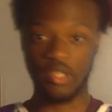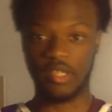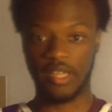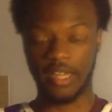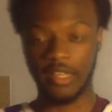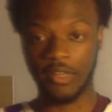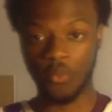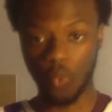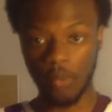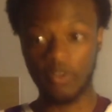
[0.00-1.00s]

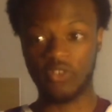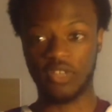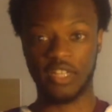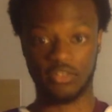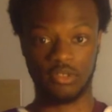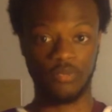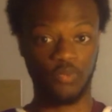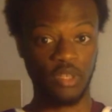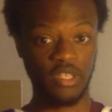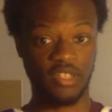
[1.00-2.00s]
Canadian women's national team
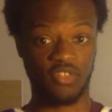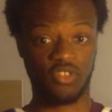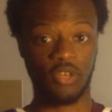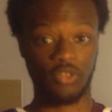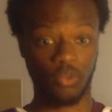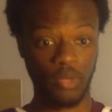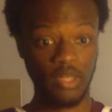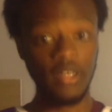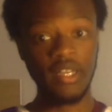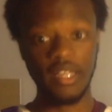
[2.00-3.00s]
friendly against South
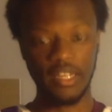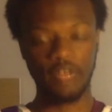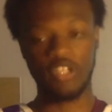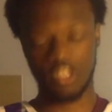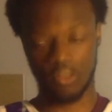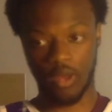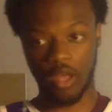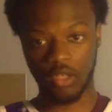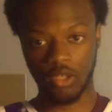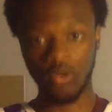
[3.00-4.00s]
Korea here in
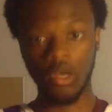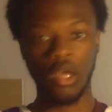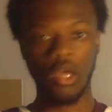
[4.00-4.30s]
Toronto,